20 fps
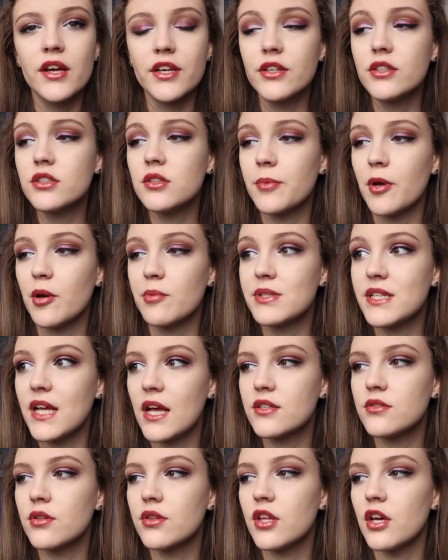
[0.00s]
Used to be
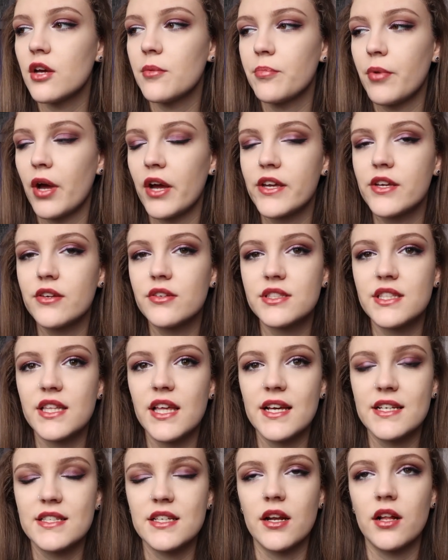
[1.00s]
obsessed with them, but I use
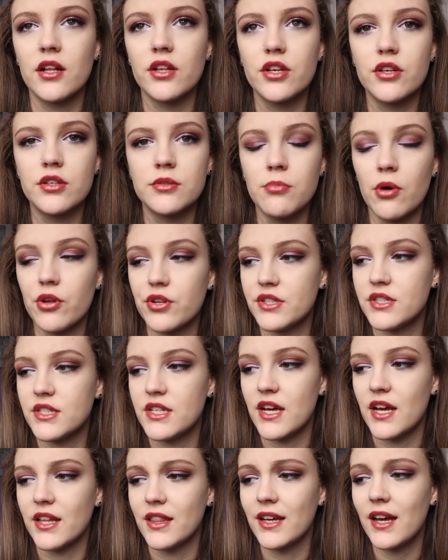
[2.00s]
this and I'll use
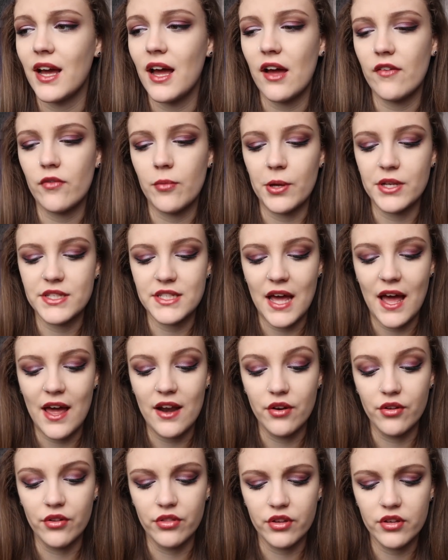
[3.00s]
Modesty. I think I have about
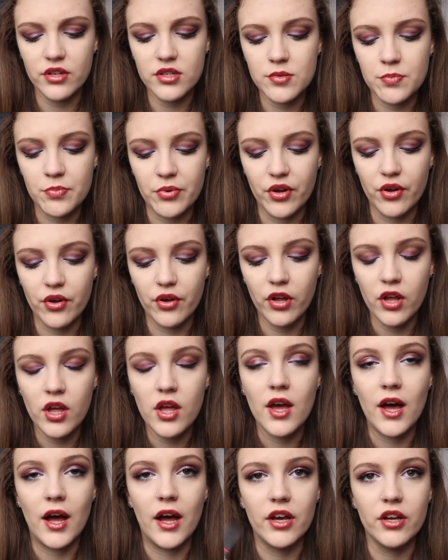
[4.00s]
10 others, but
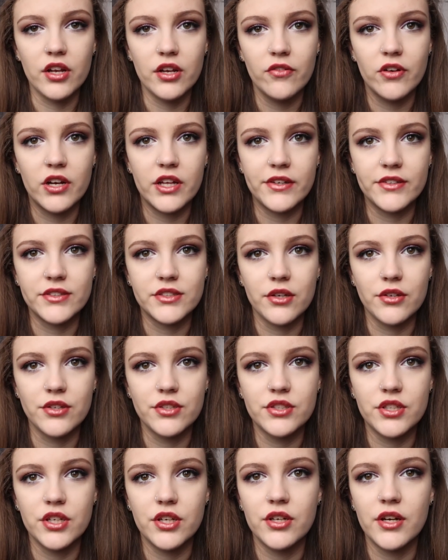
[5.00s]
I only really use
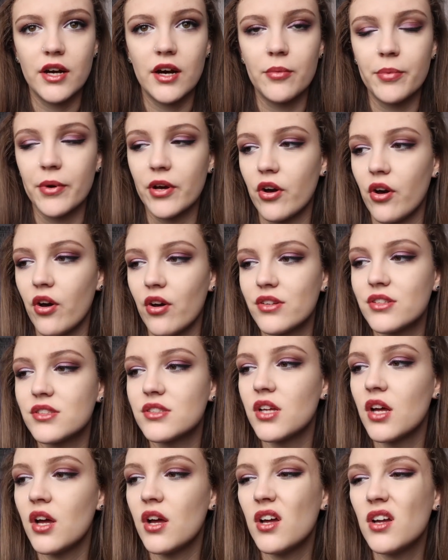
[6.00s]
those two now
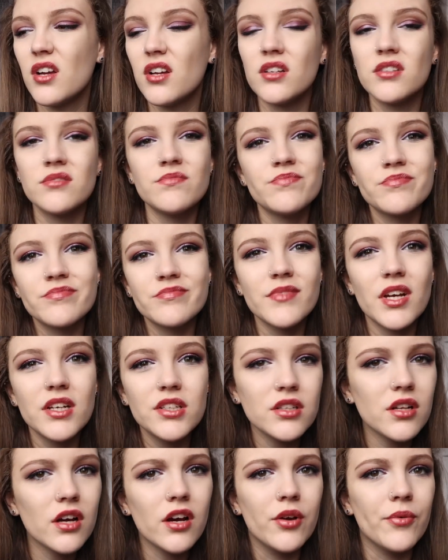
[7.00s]
because, I
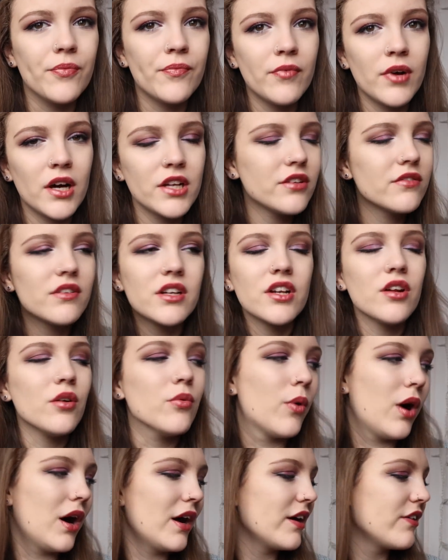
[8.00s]
don't know. I don't really know
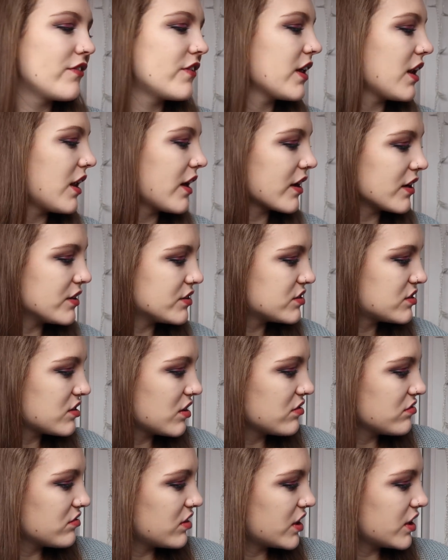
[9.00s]
why. I feel like I just
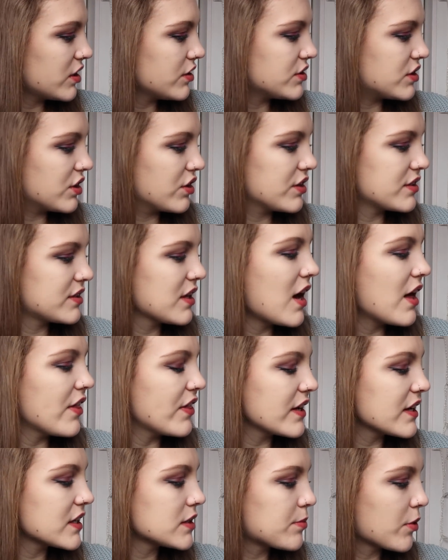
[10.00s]
don't really use these. I
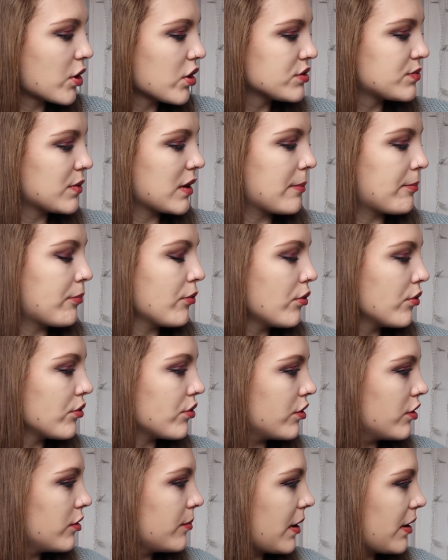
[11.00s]
think it's because when I bought
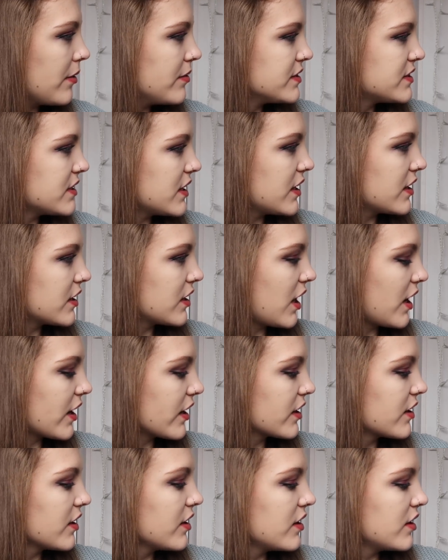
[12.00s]
them, I was
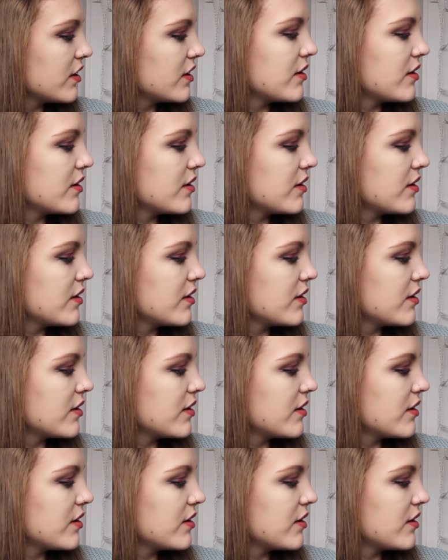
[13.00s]
like